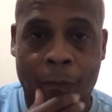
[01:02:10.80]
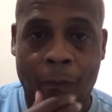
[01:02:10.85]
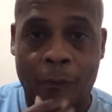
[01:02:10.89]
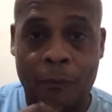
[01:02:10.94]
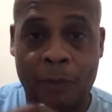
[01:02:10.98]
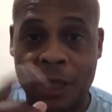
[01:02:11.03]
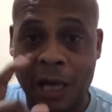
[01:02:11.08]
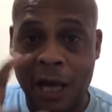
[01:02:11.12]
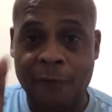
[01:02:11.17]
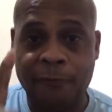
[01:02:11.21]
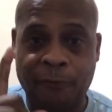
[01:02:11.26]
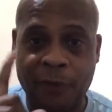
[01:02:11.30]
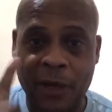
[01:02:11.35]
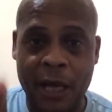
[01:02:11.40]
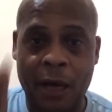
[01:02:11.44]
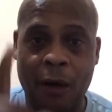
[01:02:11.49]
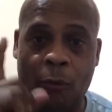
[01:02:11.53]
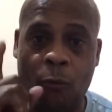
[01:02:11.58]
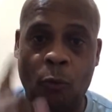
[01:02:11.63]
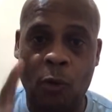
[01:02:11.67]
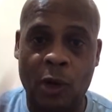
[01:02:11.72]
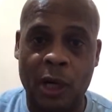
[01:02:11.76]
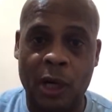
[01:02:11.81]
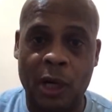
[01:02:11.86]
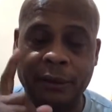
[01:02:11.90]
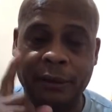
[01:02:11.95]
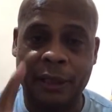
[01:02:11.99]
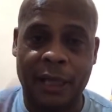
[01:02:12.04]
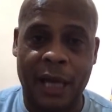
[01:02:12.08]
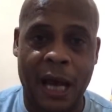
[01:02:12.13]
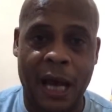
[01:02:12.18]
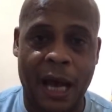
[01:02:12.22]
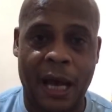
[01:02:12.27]
But I found one
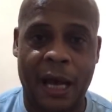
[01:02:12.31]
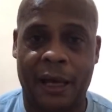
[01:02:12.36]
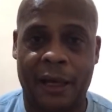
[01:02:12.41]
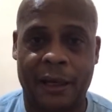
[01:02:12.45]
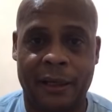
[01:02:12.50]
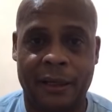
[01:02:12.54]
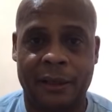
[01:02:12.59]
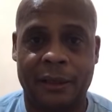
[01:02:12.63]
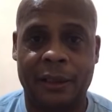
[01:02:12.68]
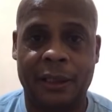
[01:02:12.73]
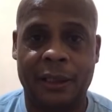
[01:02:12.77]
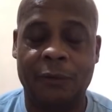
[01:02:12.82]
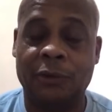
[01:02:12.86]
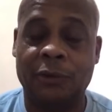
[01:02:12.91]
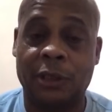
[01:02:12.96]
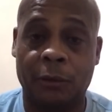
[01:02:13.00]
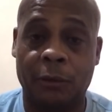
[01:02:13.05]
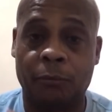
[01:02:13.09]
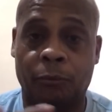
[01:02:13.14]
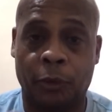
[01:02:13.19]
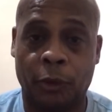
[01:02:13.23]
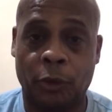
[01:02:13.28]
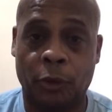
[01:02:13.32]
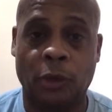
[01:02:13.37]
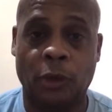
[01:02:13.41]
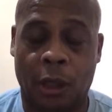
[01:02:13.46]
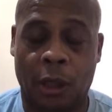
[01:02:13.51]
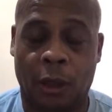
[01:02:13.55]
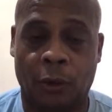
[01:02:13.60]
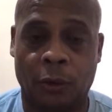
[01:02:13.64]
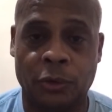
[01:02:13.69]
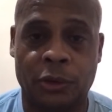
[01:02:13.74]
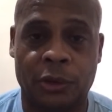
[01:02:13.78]
guy, he was in
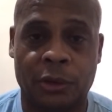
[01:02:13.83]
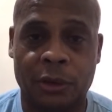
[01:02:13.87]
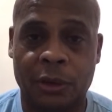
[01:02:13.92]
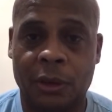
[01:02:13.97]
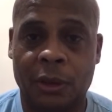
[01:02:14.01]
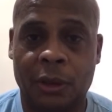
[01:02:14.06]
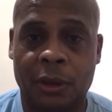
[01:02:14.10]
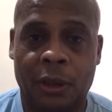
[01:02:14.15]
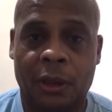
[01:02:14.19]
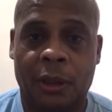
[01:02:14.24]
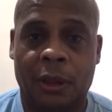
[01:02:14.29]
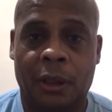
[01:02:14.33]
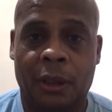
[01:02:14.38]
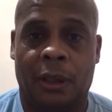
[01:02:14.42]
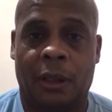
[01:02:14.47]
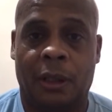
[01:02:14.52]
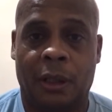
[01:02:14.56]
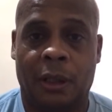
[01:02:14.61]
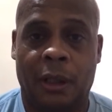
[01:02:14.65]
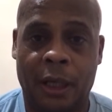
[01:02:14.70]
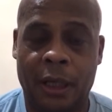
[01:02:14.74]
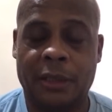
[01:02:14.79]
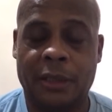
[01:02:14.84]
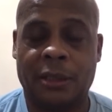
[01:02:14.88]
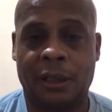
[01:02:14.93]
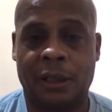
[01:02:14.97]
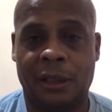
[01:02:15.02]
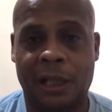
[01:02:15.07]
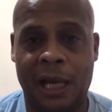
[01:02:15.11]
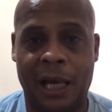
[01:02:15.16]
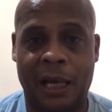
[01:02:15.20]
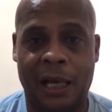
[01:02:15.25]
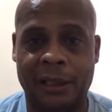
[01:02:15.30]
Bruno's hair
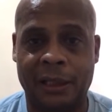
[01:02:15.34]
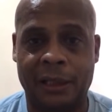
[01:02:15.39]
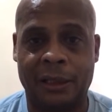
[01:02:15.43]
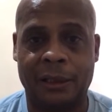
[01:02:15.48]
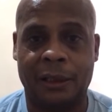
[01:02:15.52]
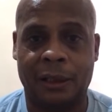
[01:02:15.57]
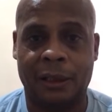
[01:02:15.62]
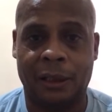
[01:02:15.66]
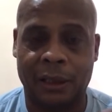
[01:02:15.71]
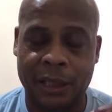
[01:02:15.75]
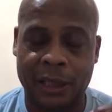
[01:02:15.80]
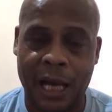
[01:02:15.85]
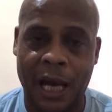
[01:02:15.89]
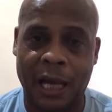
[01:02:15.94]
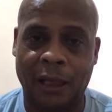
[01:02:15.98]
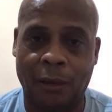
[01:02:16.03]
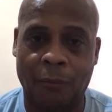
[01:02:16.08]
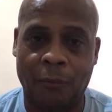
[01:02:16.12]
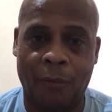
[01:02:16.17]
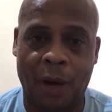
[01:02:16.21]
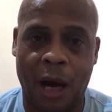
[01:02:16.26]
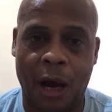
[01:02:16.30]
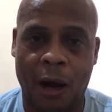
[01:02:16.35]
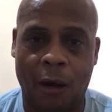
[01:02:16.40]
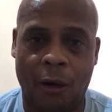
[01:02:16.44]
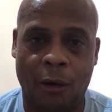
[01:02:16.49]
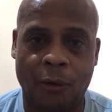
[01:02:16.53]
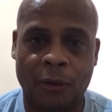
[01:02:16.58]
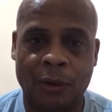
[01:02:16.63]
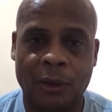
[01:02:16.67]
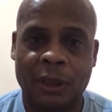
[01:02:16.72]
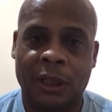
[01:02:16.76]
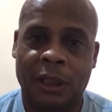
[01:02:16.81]
salon in Ayala
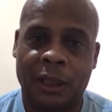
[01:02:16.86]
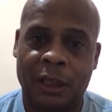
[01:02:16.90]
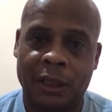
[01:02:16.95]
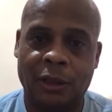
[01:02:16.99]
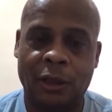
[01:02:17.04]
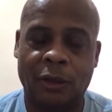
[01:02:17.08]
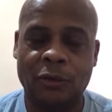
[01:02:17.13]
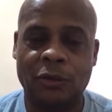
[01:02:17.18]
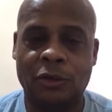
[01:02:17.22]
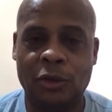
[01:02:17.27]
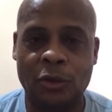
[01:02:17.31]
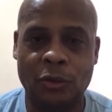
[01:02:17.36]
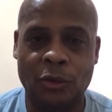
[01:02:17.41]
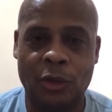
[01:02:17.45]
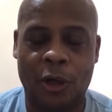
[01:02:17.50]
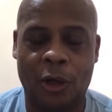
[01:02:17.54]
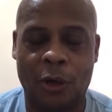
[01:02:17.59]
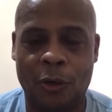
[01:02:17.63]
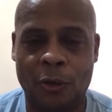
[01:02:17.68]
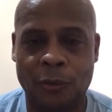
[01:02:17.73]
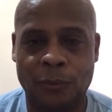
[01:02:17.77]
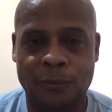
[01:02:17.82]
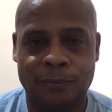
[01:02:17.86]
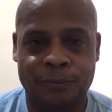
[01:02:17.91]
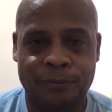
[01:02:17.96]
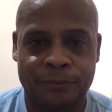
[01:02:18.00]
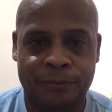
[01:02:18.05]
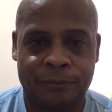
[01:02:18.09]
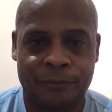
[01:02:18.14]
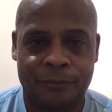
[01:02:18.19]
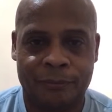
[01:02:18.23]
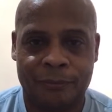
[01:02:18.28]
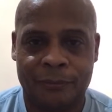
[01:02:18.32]
Mall, and don't you know,
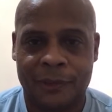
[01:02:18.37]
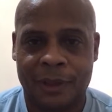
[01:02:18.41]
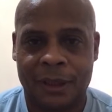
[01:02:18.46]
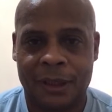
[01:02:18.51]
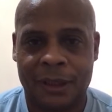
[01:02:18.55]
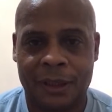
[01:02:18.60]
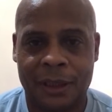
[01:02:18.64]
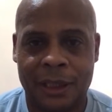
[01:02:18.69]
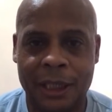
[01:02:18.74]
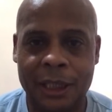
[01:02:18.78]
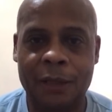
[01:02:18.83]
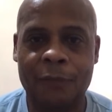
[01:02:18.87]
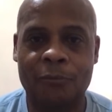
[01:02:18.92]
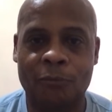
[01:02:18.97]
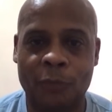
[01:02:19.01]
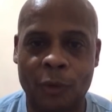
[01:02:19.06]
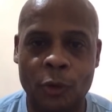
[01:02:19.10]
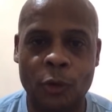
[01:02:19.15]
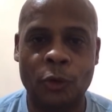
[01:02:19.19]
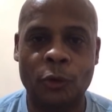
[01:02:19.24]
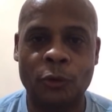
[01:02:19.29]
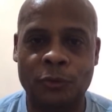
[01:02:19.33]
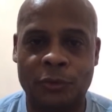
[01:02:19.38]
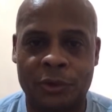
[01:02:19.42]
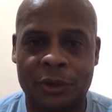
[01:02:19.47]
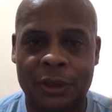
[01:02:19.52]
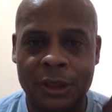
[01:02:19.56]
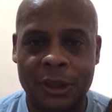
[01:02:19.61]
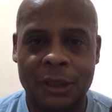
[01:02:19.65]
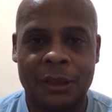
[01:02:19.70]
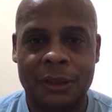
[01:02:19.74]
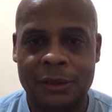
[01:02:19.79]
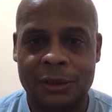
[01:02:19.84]
he moved
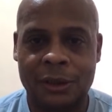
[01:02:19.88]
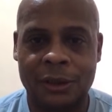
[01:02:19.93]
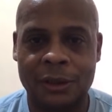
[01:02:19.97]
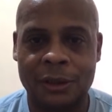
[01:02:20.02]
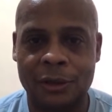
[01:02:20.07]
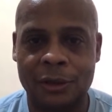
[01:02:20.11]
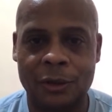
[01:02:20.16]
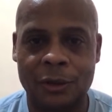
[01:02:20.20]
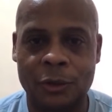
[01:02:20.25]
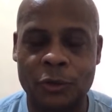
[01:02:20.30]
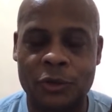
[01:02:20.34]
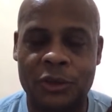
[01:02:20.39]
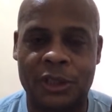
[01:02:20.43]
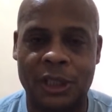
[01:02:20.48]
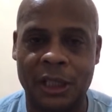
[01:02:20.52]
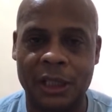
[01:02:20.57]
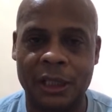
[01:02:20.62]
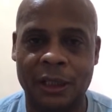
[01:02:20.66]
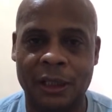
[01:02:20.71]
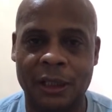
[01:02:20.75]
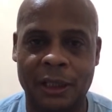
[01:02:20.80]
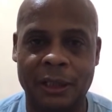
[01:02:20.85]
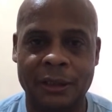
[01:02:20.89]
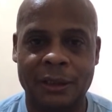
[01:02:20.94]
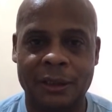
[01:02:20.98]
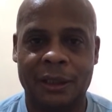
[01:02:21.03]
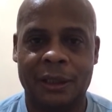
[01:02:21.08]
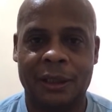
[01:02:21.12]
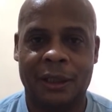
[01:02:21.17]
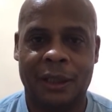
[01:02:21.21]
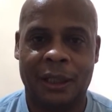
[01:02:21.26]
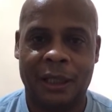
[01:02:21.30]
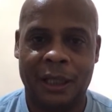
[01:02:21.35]
to New Zealand
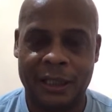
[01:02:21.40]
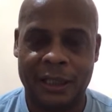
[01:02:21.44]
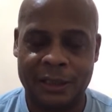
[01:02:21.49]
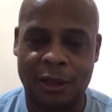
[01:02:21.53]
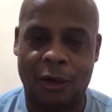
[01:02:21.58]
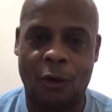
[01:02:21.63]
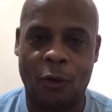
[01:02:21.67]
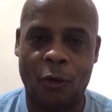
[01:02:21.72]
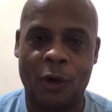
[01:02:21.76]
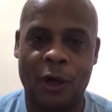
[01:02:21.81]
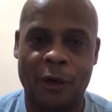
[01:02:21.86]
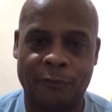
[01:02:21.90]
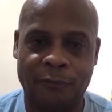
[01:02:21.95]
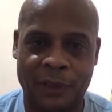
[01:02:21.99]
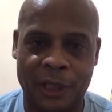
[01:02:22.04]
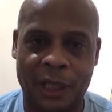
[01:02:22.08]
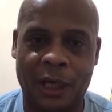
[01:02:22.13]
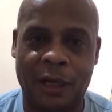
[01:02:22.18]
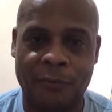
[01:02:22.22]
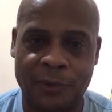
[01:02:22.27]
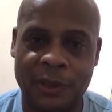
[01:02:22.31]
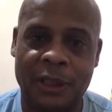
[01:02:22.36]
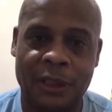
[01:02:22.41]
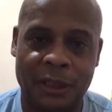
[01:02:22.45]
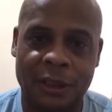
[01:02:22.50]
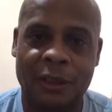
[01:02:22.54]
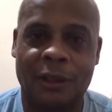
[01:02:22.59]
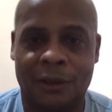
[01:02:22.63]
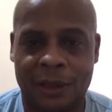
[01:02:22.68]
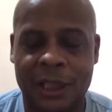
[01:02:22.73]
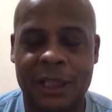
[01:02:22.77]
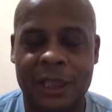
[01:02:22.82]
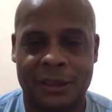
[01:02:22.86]
as an
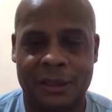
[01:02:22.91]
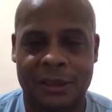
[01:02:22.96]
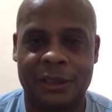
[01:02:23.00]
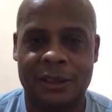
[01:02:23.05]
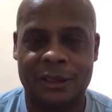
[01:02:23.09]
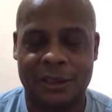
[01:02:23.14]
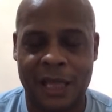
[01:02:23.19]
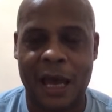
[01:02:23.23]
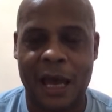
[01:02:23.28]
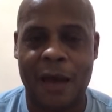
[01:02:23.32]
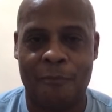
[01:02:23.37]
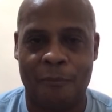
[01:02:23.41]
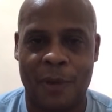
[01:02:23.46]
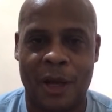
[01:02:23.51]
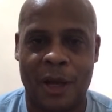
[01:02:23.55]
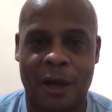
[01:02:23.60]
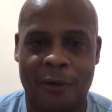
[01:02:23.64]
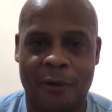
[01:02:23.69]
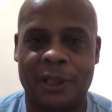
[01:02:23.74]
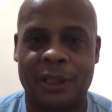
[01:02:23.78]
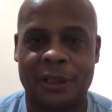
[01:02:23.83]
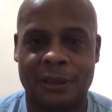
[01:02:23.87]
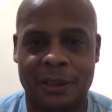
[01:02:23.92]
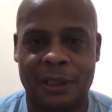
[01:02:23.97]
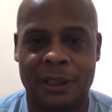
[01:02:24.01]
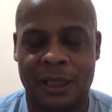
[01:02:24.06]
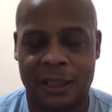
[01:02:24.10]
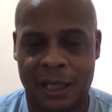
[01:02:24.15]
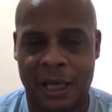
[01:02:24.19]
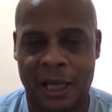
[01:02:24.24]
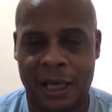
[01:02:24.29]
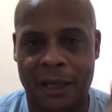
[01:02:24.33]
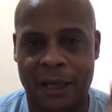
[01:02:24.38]
OFW. He had just got married
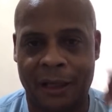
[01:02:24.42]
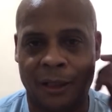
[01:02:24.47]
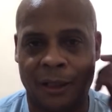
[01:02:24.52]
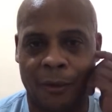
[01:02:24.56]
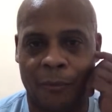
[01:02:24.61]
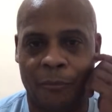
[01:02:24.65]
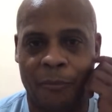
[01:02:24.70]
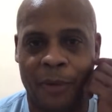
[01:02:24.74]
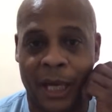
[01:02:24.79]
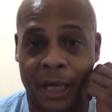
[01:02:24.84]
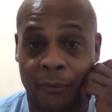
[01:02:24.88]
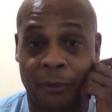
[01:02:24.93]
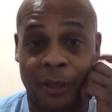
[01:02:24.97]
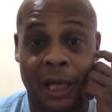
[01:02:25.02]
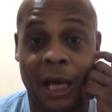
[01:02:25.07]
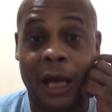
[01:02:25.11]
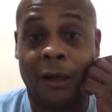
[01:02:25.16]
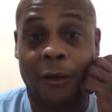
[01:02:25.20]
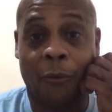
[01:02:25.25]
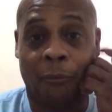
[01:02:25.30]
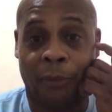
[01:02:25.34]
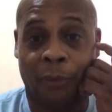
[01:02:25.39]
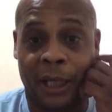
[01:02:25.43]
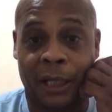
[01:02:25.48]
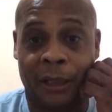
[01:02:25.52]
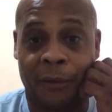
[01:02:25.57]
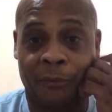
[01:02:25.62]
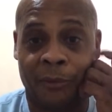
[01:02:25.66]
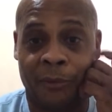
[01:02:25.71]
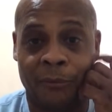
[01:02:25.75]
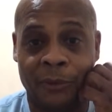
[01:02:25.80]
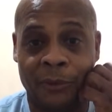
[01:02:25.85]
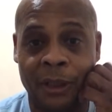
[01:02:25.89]
and they had a little baby. And I don't
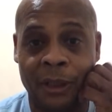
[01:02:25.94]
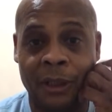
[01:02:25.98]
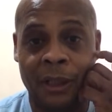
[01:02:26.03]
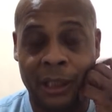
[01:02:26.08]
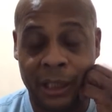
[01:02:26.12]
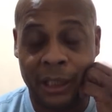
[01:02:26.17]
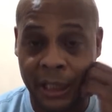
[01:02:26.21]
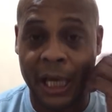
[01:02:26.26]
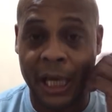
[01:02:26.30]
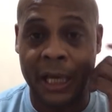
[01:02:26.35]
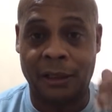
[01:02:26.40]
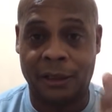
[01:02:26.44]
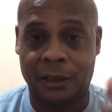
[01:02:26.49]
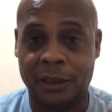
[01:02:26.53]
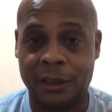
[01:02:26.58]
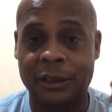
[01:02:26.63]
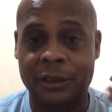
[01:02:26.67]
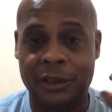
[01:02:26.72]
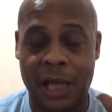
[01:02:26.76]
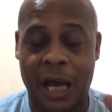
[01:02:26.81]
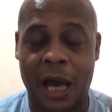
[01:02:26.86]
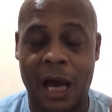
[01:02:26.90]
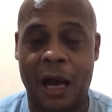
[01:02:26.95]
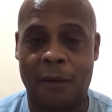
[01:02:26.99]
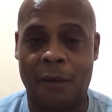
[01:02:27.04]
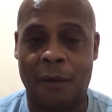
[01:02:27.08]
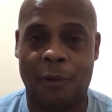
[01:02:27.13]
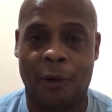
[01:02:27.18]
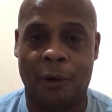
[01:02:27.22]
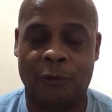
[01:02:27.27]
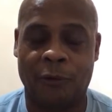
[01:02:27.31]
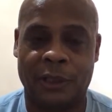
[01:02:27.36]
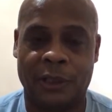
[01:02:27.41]
blame him. He got a good job
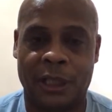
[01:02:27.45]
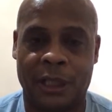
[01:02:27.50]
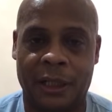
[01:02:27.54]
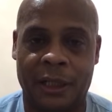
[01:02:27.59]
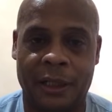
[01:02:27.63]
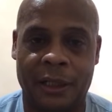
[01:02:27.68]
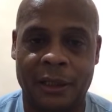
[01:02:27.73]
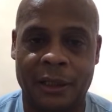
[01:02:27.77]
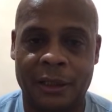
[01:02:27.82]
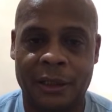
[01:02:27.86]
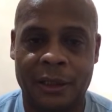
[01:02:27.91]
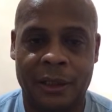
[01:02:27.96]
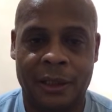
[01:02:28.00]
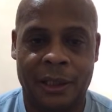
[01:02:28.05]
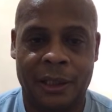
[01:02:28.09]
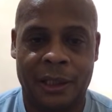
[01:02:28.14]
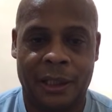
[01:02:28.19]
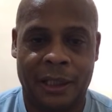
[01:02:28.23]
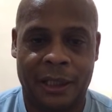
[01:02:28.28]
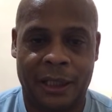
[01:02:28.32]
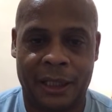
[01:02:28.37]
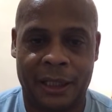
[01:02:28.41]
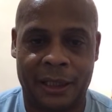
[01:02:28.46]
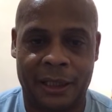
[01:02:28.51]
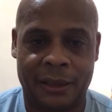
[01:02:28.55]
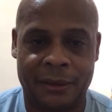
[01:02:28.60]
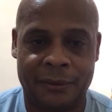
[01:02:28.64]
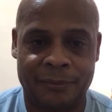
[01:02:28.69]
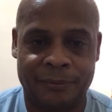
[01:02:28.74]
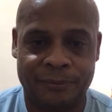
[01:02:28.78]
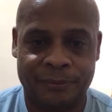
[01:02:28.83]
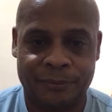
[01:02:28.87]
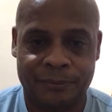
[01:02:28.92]
over there.
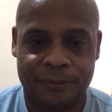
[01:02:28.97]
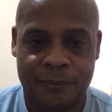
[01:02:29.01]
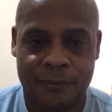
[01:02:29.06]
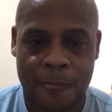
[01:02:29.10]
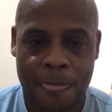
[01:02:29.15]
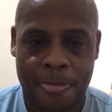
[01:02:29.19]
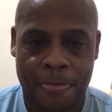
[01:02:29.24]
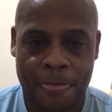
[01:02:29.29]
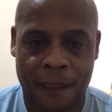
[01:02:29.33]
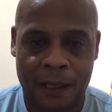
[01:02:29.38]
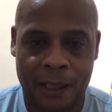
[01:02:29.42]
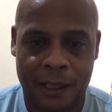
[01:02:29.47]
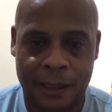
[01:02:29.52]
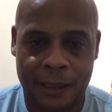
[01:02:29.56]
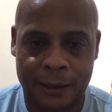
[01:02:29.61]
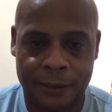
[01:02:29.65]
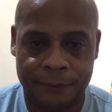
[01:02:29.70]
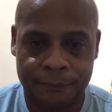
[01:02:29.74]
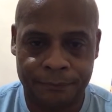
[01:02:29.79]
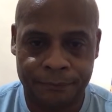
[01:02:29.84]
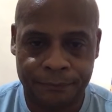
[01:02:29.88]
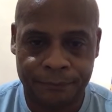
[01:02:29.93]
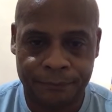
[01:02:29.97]
And, but,